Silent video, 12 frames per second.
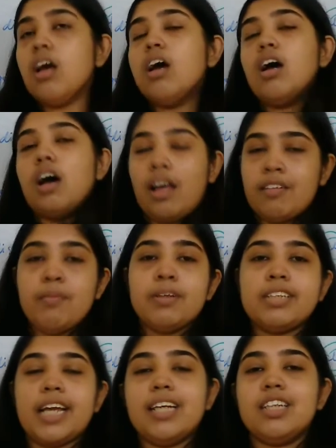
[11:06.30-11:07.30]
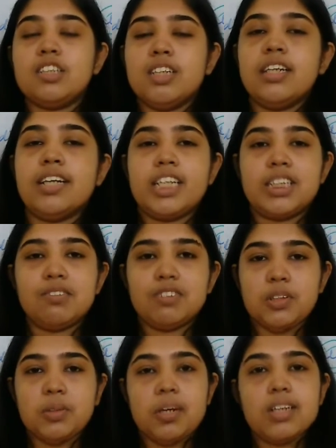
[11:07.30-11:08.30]
will be saying this in the next
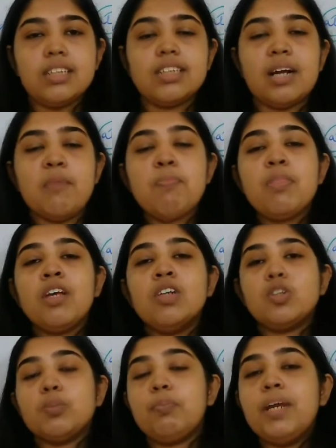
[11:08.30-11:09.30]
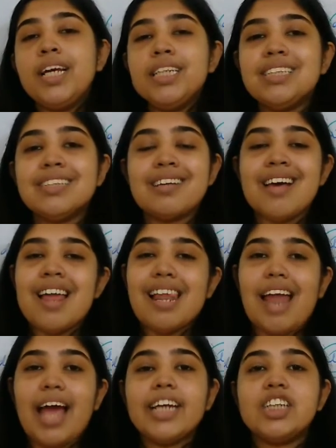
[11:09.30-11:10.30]
video. Understand? So please
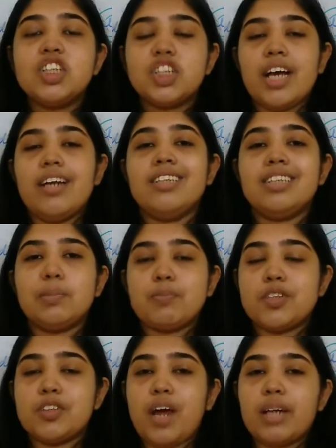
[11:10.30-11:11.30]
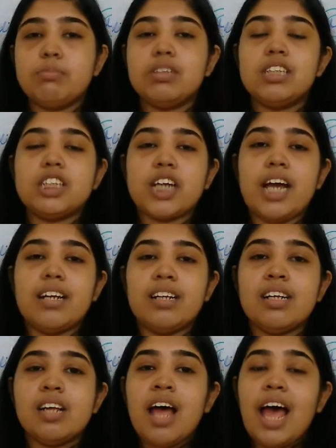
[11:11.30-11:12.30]
like, share and subscribe this channel
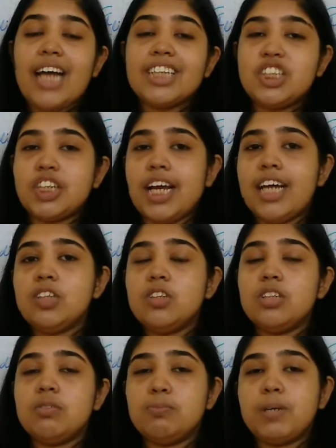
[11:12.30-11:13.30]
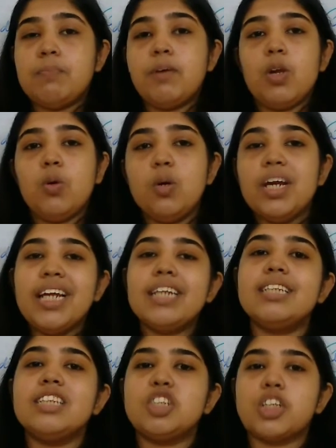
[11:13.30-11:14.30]
and share to the people who need
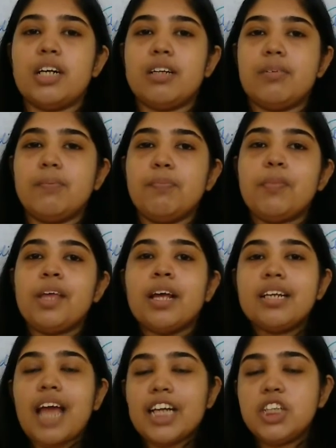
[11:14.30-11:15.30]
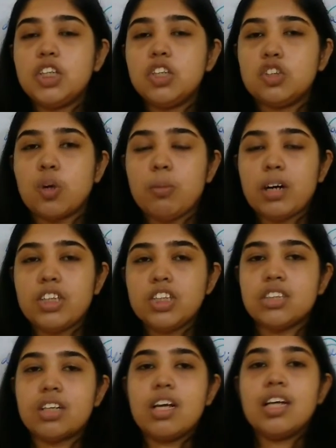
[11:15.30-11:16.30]
this channel. Thank you so much.
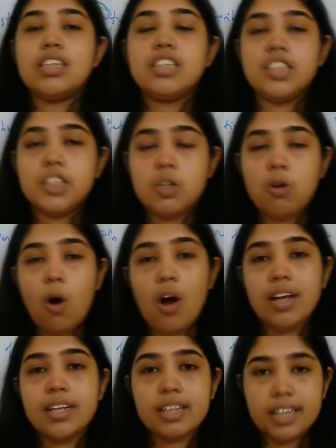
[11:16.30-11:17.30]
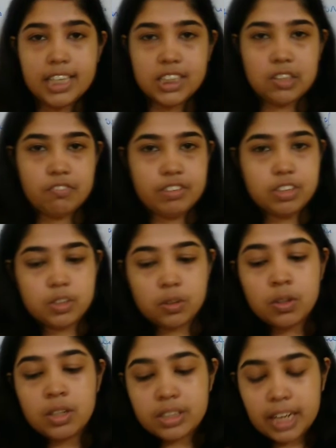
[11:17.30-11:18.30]
See you all in the next video.
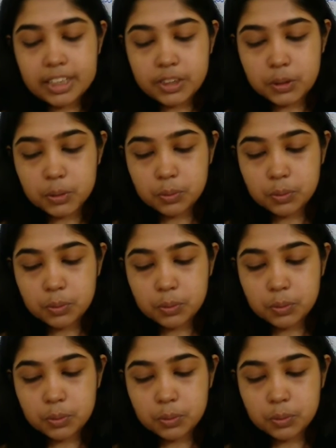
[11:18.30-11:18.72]
Thank you.